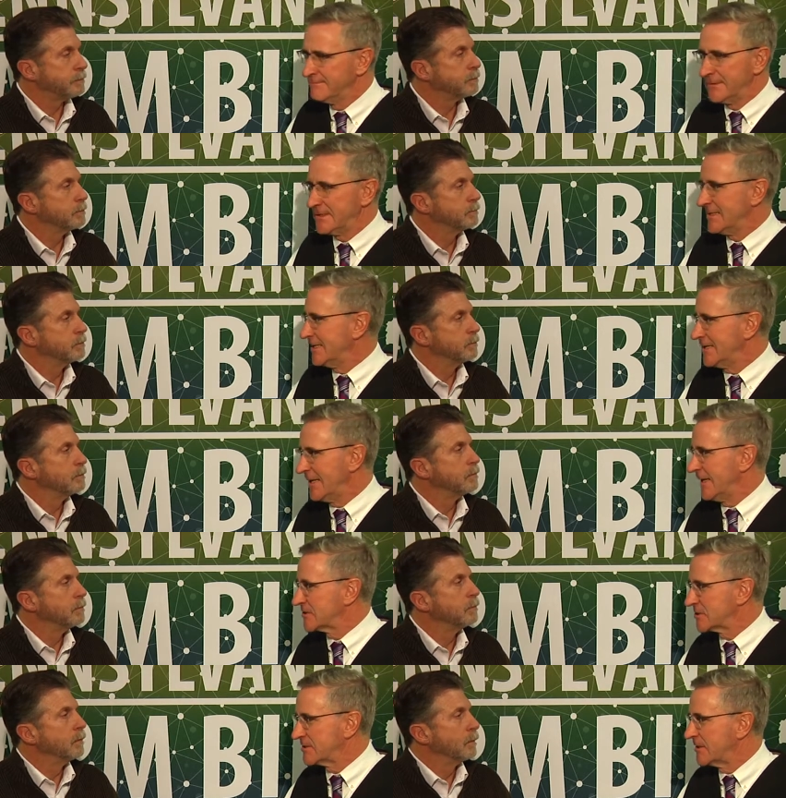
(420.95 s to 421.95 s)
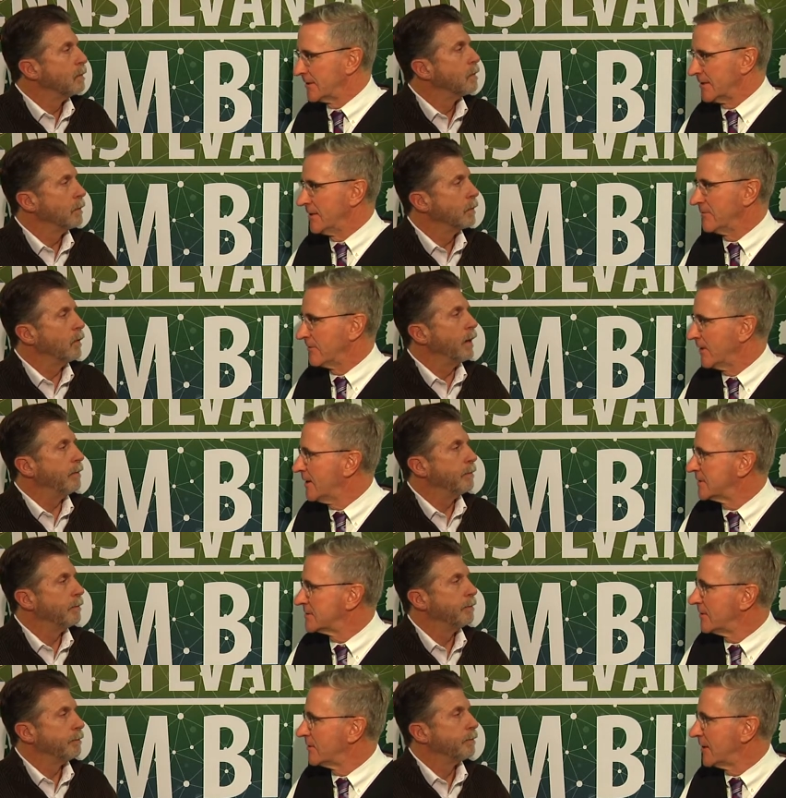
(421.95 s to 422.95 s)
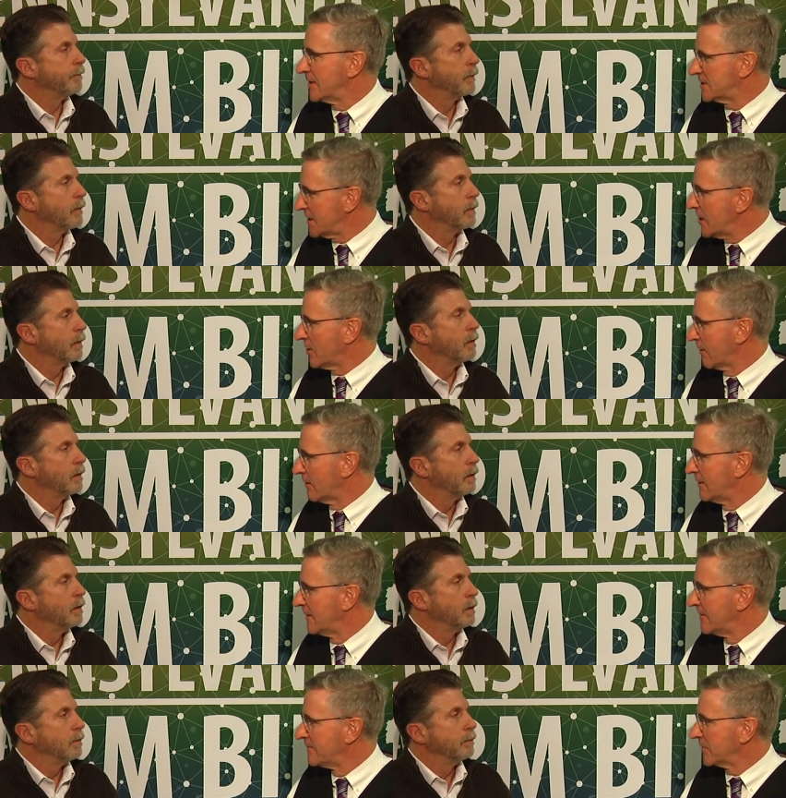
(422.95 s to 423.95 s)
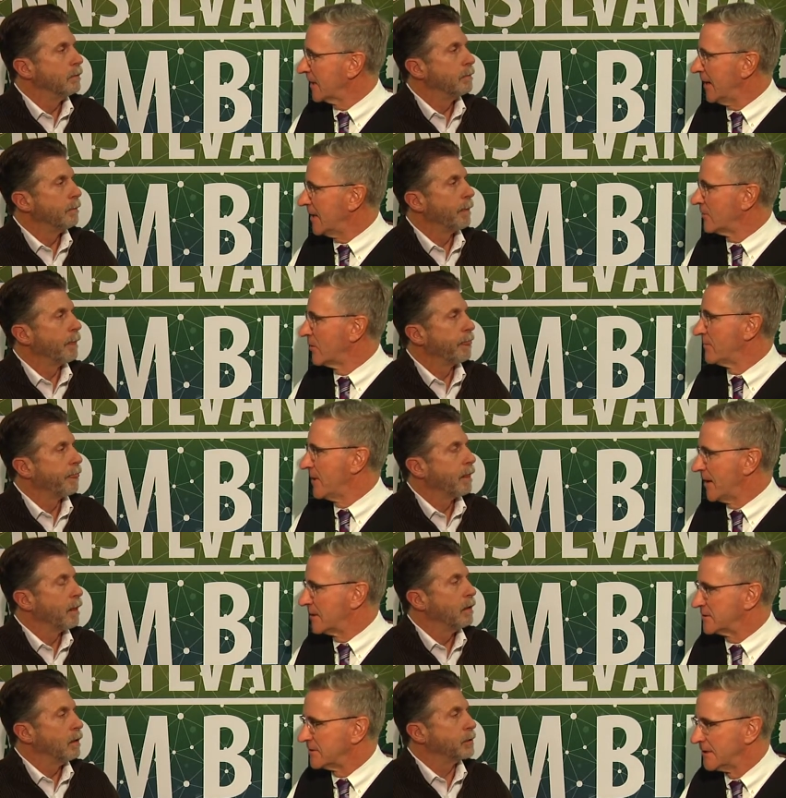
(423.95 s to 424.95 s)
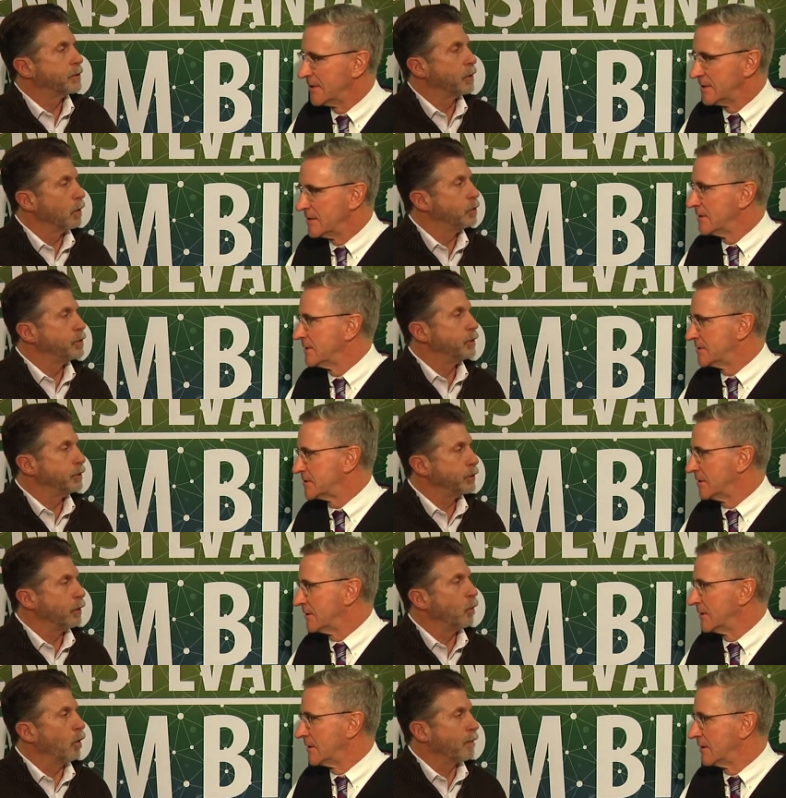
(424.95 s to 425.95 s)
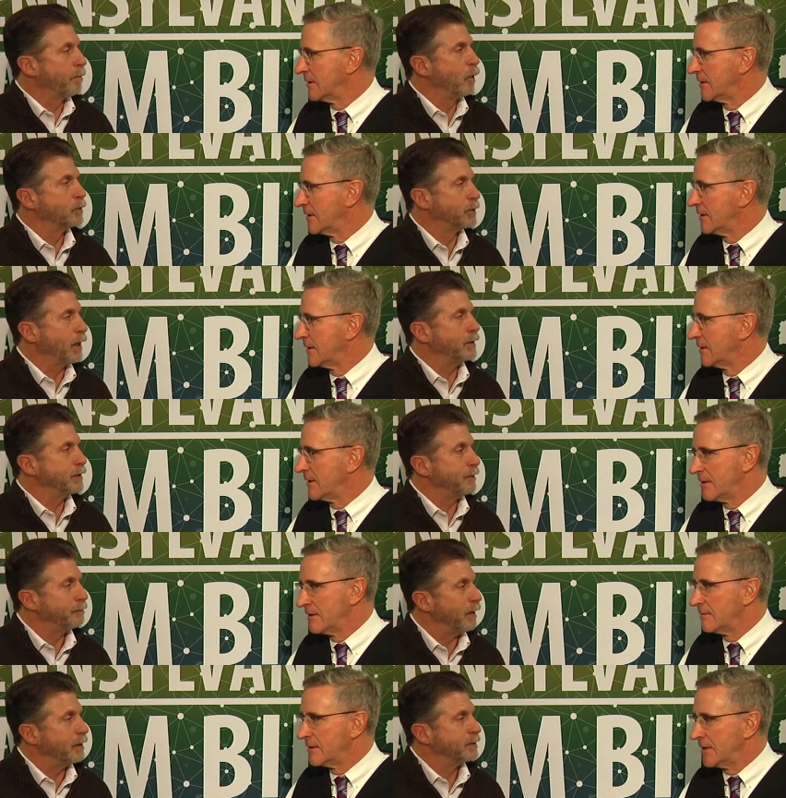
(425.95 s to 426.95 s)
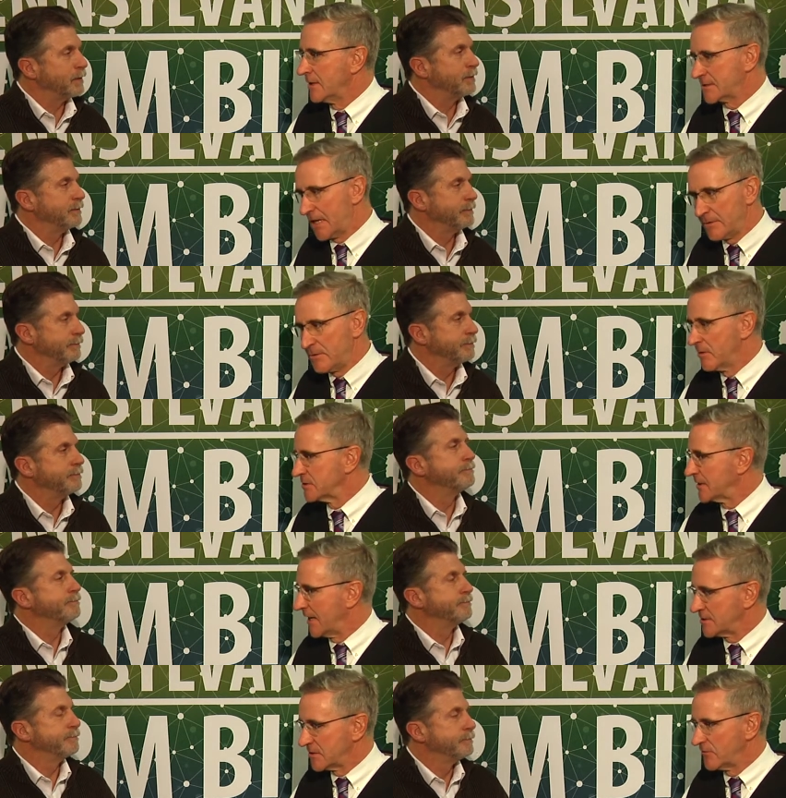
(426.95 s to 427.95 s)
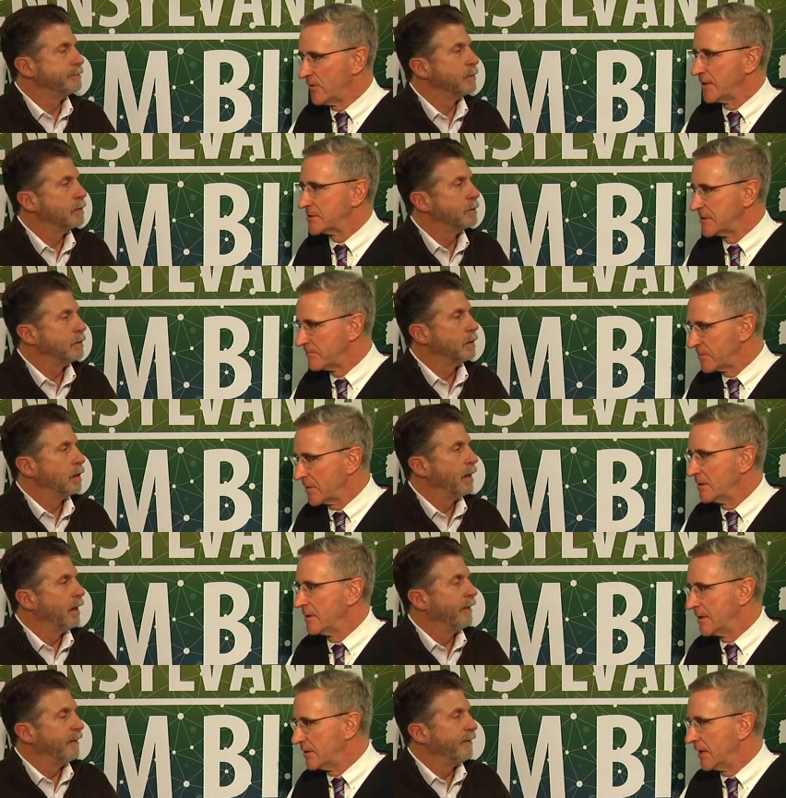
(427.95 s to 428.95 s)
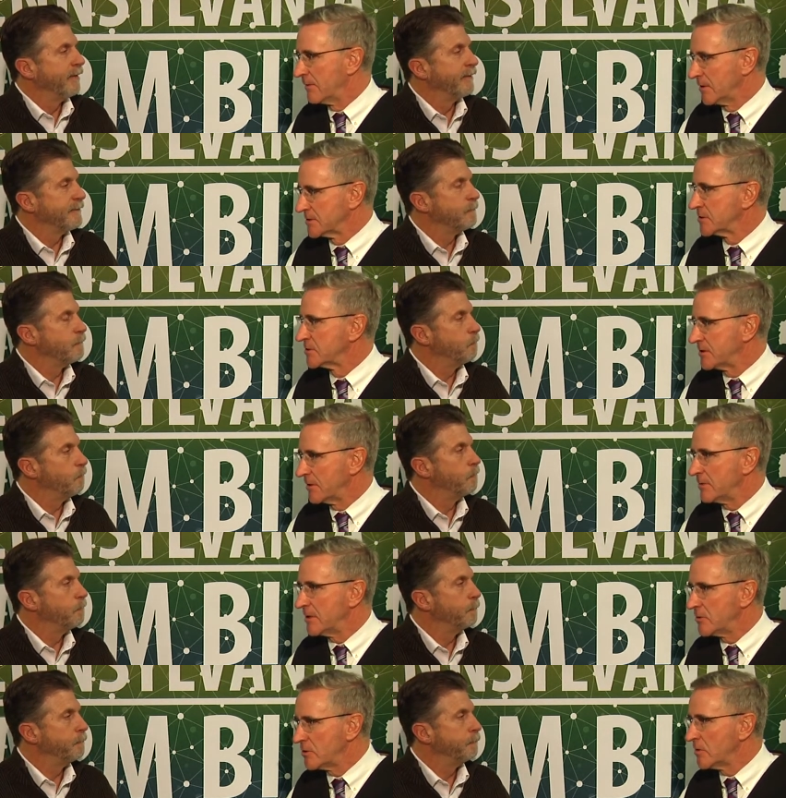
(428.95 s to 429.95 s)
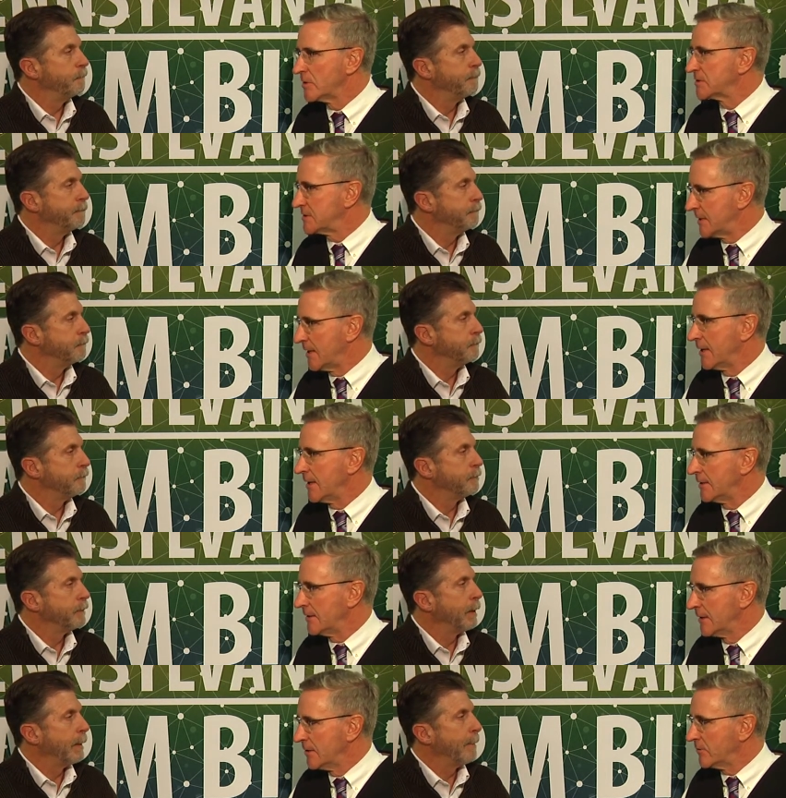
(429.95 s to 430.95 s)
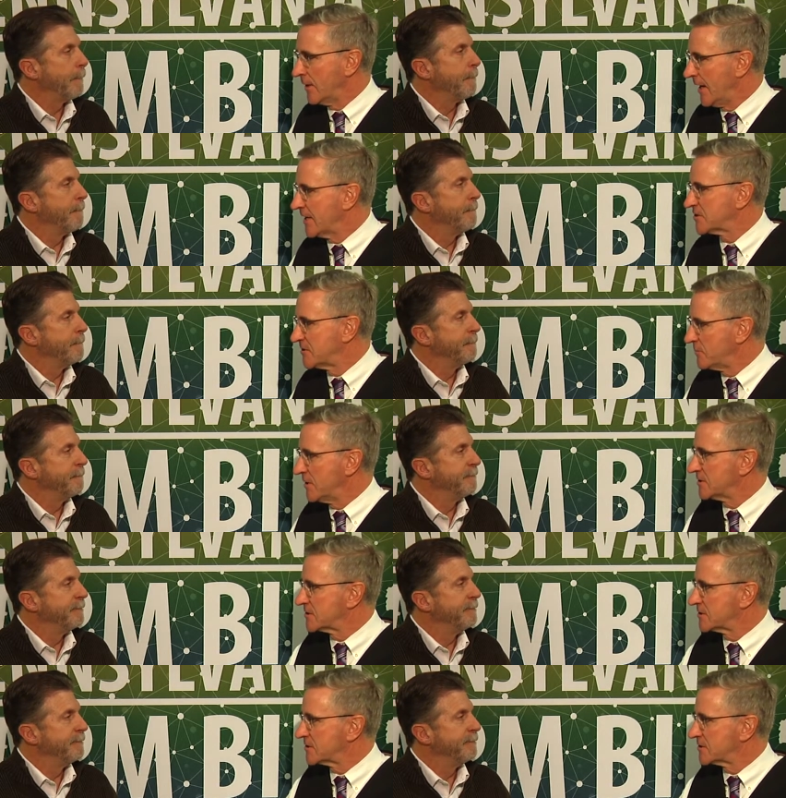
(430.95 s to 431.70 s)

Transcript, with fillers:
Speaker 1: that's, I think that's silly. I mean, right. right. At the end of the day, it's here. How do you want to manage it? A solution so, should
Speaker 2: work both sides of the fence.
Speaker 1: It's got to be both sides of the fence. Uh, I'd also say we need the USDA, there has to be